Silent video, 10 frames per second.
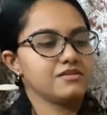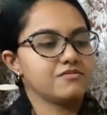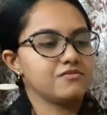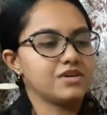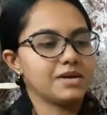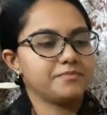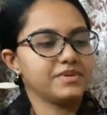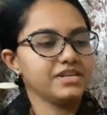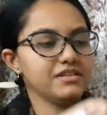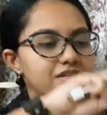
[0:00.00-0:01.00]
wrap
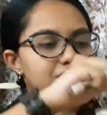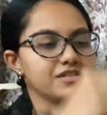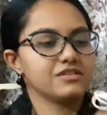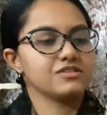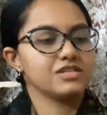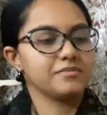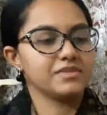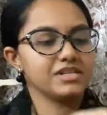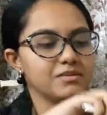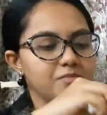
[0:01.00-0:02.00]
it to the
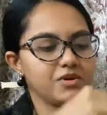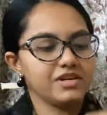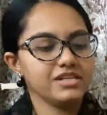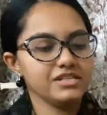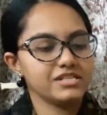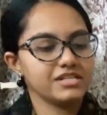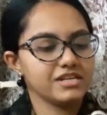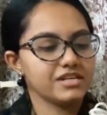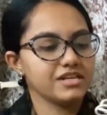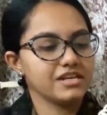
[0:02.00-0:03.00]
middle point,
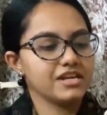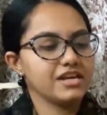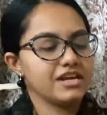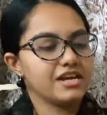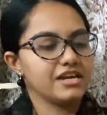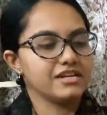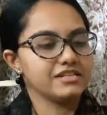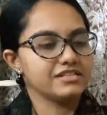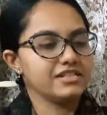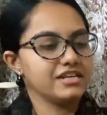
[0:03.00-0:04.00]

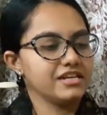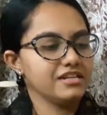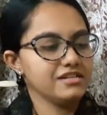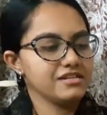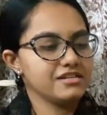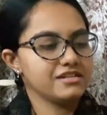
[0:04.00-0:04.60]
and then